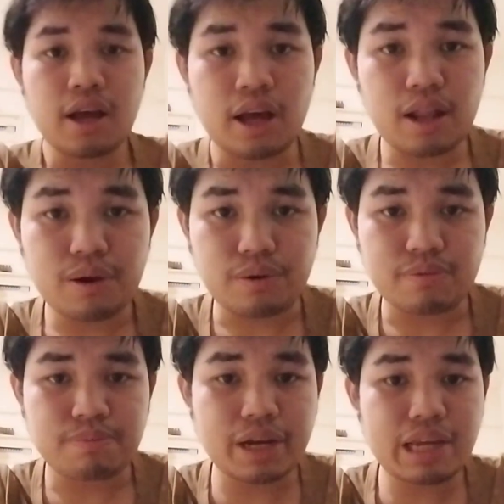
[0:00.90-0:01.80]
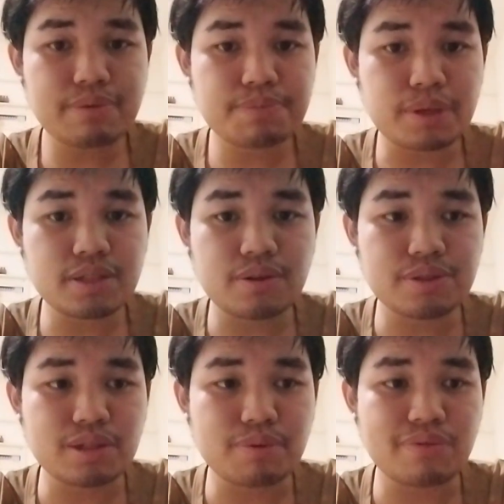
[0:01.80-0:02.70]
Hello, my name is
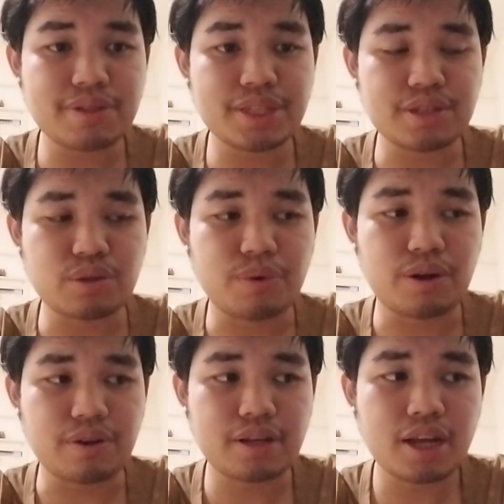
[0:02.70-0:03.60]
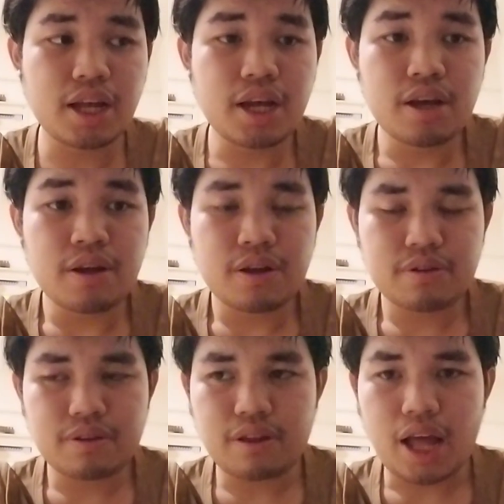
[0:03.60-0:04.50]
Patanon Sopon Visheta Wong.
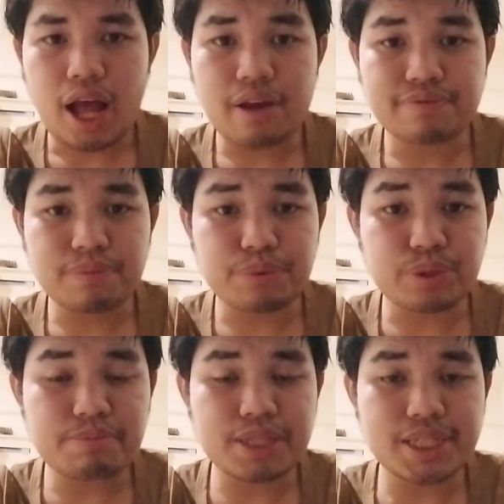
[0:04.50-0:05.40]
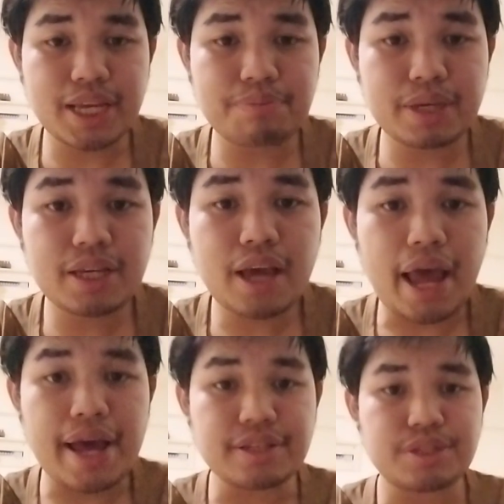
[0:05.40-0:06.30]
I am from 3BCAB
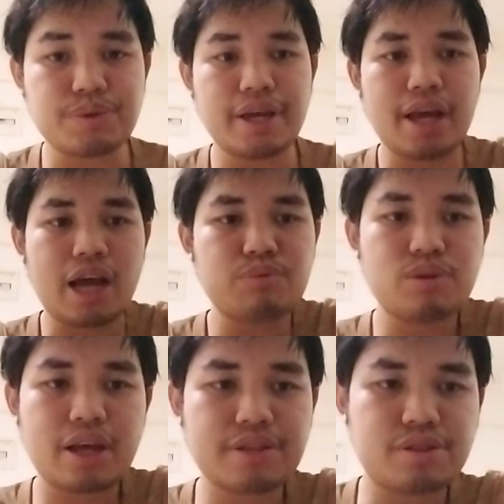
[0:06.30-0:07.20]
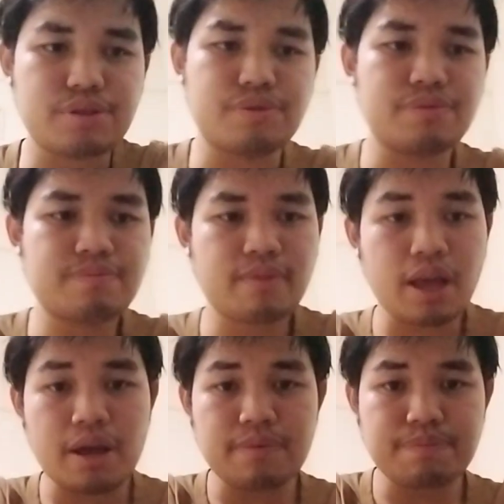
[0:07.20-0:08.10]
and today I would like to
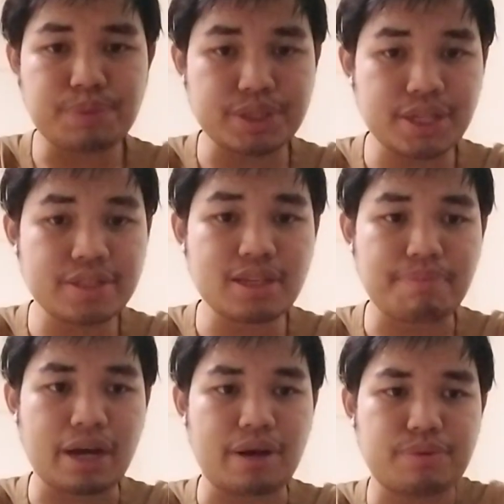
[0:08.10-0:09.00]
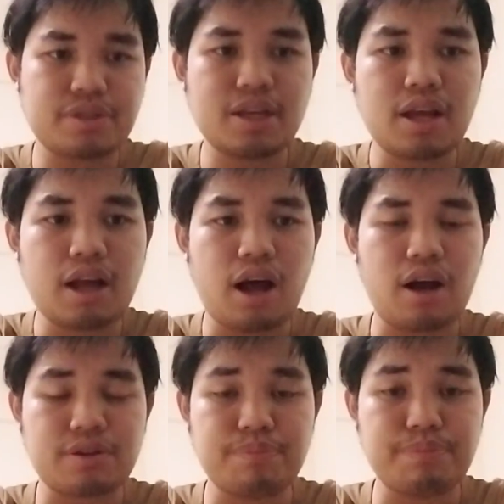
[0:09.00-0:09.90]
present about
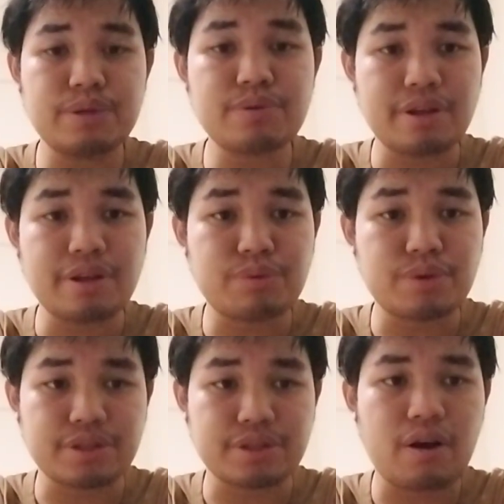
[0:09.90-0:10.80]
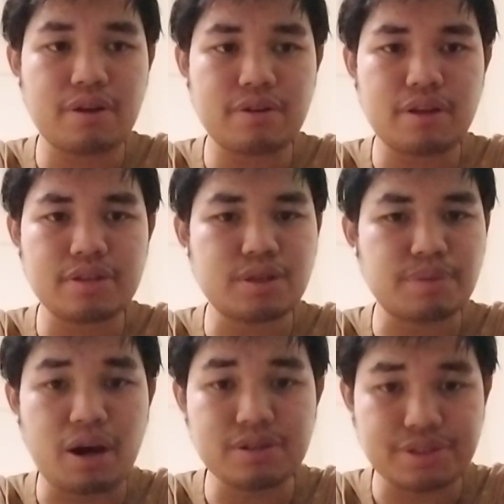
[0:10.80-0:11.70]
computer networks
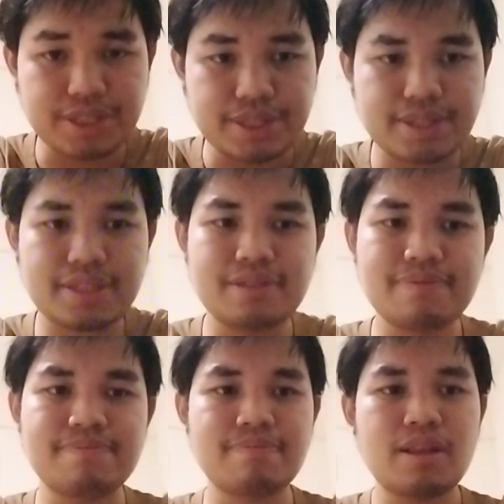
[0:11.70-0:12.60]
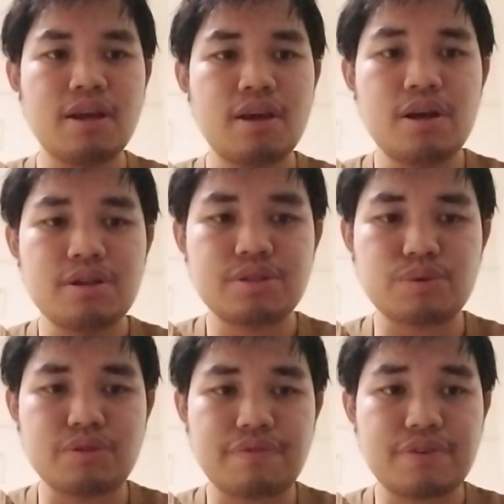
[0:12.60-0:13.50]
topologies.
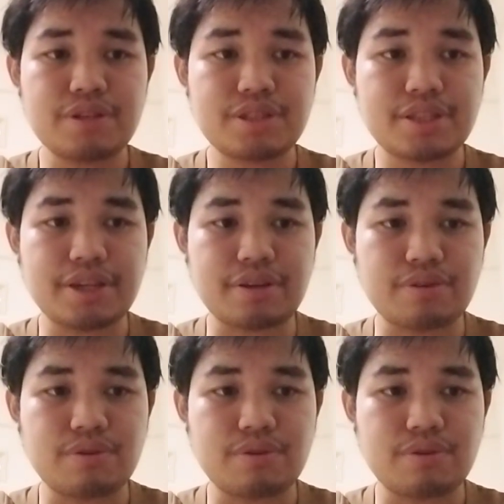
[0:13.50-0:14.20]
So the first thing,